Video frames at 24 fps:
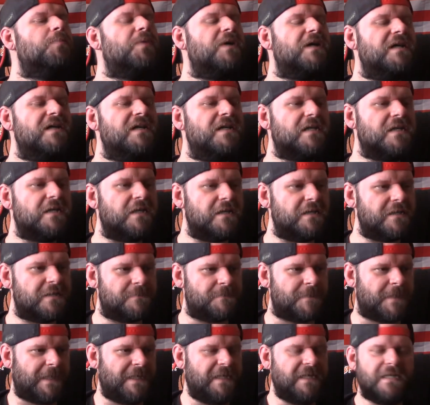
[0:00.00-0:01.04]
it occurred to
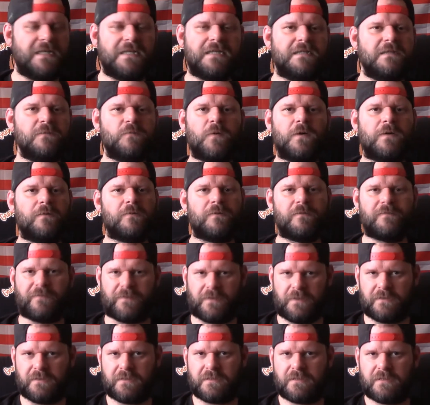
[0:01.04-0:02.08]
me, he doesn't want to
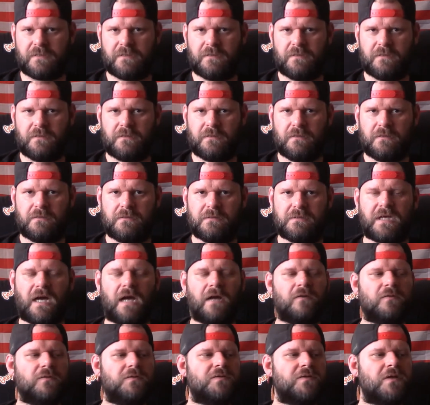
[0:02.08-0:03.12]
reverse
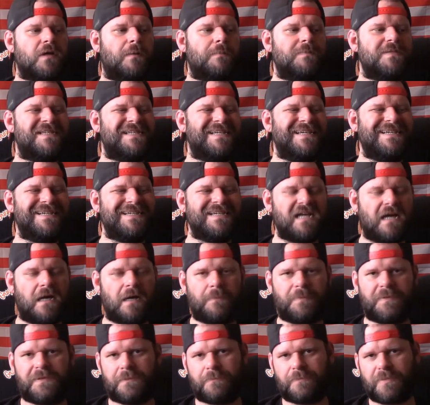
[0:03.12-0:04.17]
Donald Trump's
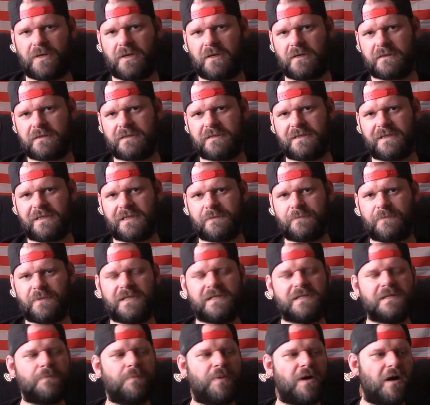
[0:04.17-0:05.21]
incompetent policies
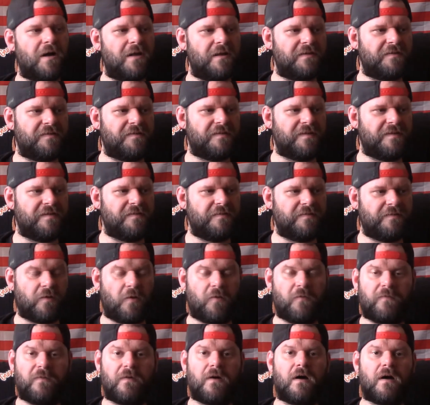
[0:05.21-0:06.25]
because the policies
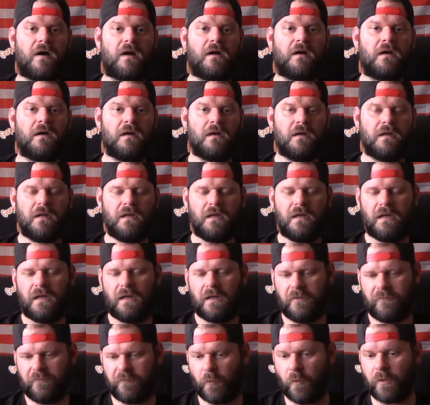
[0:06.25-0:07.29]
so far,
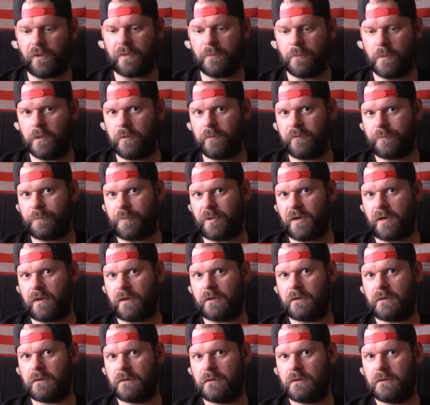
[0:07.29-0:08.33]
for the most
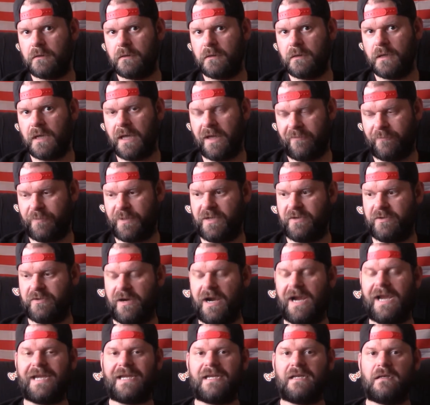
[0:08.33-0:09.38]
part, have been
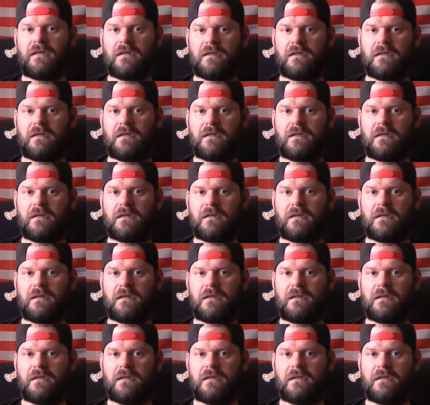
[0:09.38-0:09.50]
great.